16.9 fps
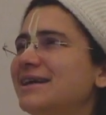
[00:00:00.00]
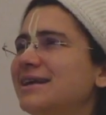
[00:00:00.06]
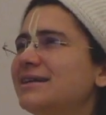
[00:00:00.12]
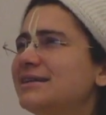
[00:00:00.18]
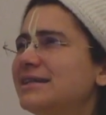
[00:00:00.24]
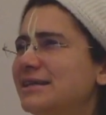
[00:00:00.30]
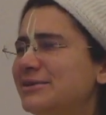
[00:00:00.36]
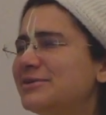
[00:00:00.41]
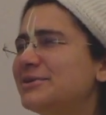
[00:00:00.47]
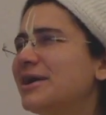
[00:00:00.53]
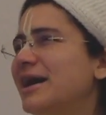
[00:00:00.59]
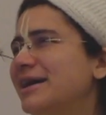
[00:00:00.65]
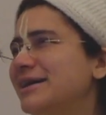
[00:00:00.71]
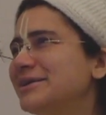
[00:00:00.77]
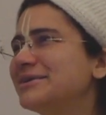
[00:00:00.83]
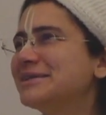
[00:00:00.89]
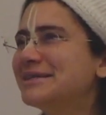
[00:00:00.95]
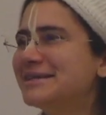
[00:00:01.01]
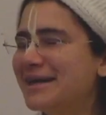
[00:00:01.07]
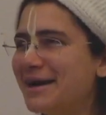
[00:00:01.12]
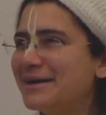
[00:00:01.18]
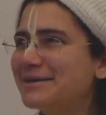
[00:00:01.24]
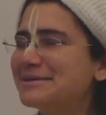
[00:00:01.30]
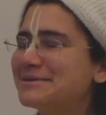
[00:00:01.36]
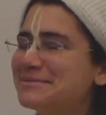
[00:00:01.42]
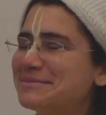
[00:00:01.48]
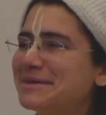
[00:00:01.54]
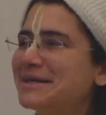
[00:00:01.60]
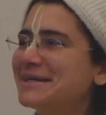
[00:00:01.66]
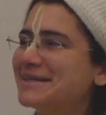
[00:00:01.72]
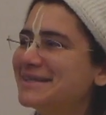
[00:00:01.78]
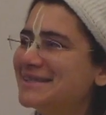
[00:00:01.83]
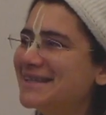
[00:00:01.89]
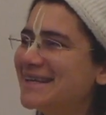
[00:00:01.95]
little higher than
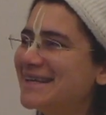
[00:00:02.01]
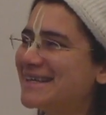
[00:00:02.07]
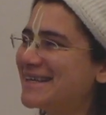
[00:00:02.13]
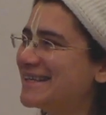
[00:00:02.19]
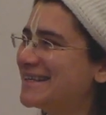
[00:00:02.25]
Atma, like.